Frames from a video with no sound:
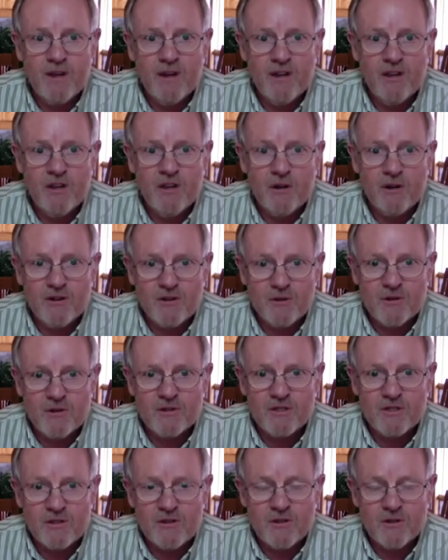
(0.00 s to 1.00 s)

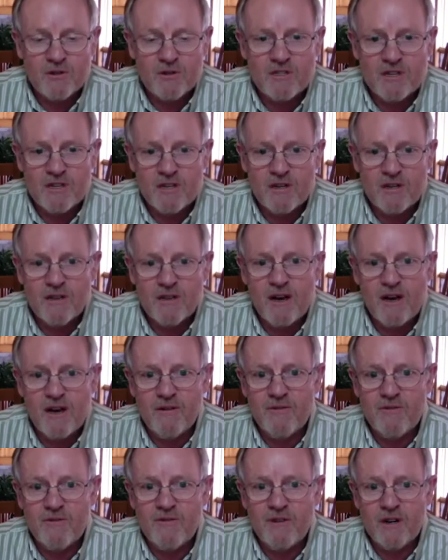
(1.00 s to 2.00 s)
you'll see a lot
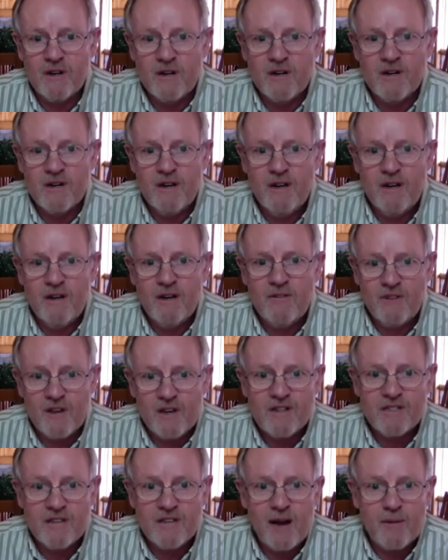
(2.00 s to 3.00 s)
of
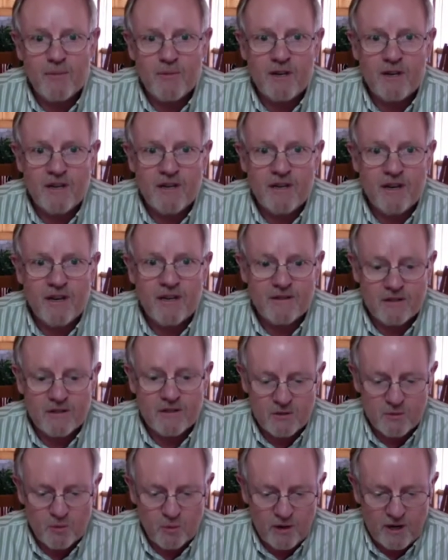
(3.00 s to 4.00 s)
things happening yet
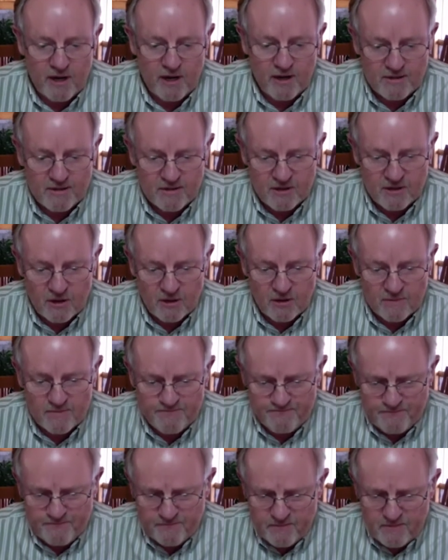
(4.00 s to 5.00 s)
this week. So
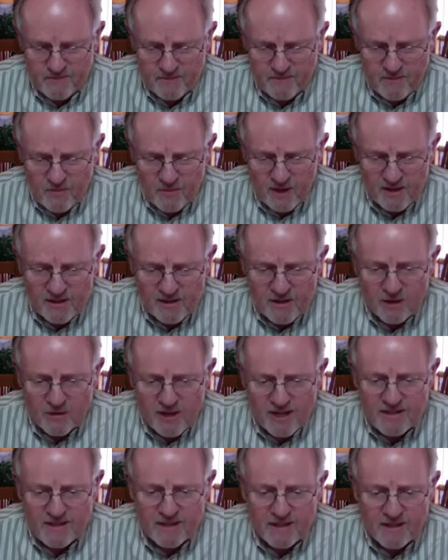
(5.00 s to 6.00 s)

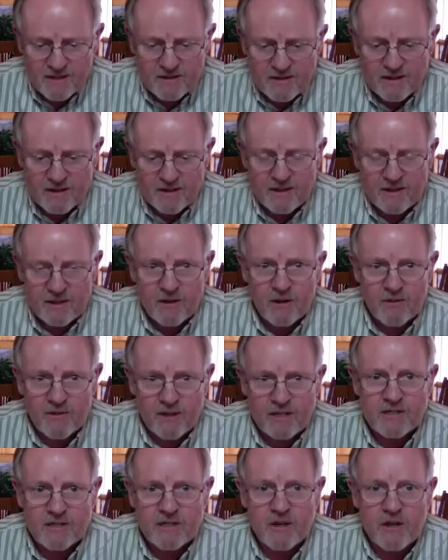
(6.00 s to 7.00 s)
that's
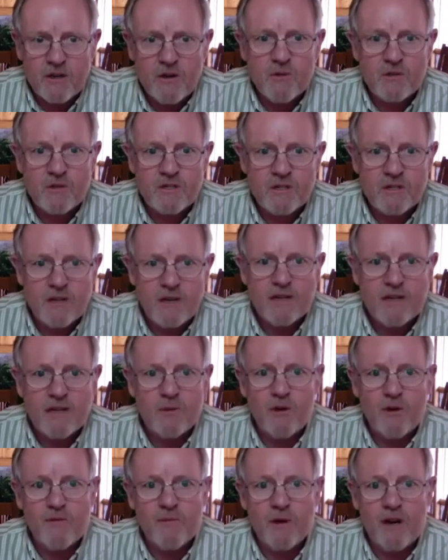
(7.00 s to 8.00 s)
a huge thing that
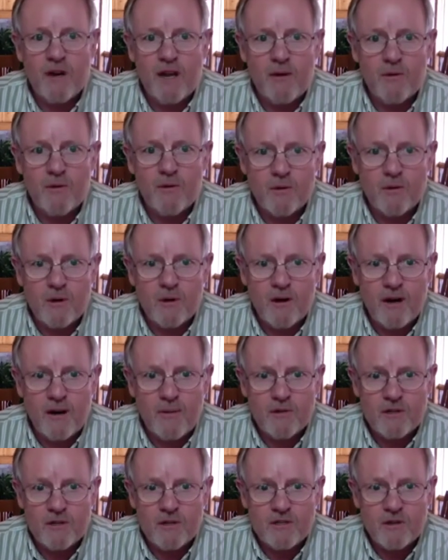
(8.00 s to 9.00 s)
we've been able to
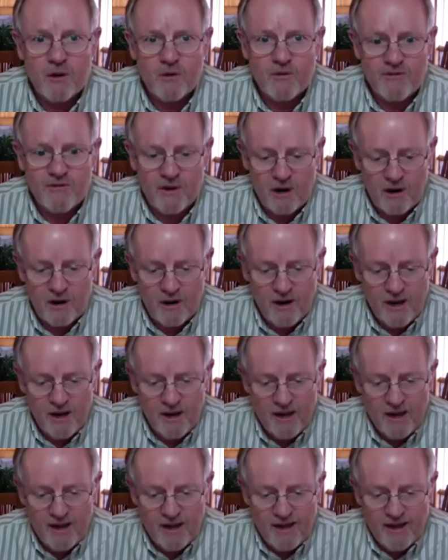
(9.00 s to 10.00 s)
accomplish so far.
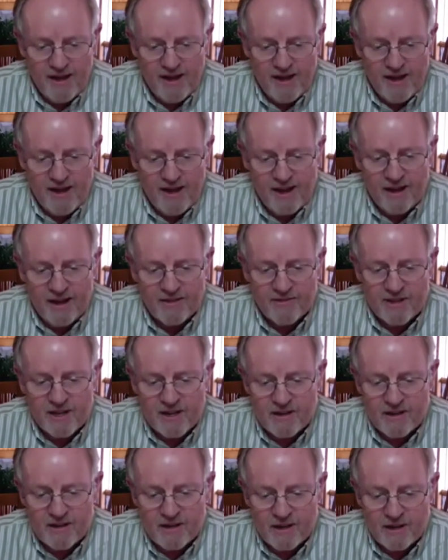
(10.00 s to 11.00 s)
And
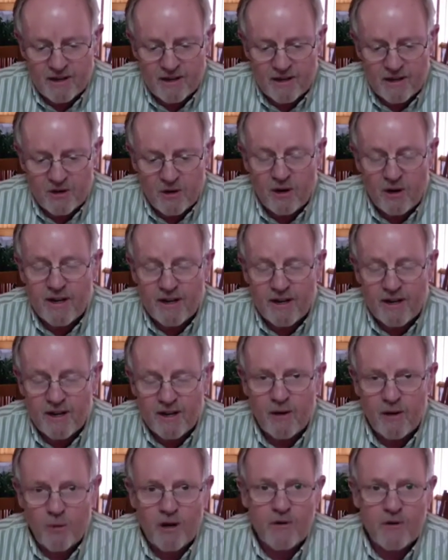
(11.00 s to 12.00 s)
then,
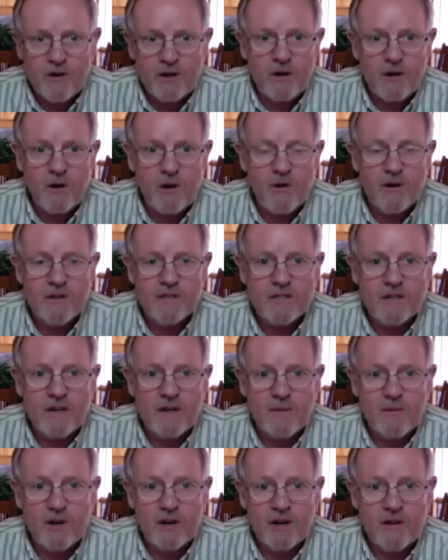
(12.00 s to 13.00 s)
again, I want to encourage
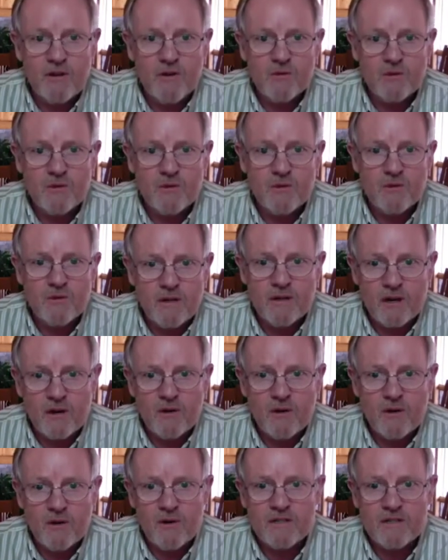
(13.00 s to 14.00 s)
anybody who's still
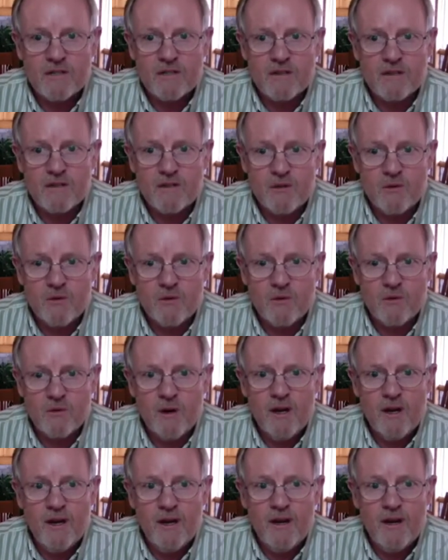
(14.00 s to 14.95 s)
interested to,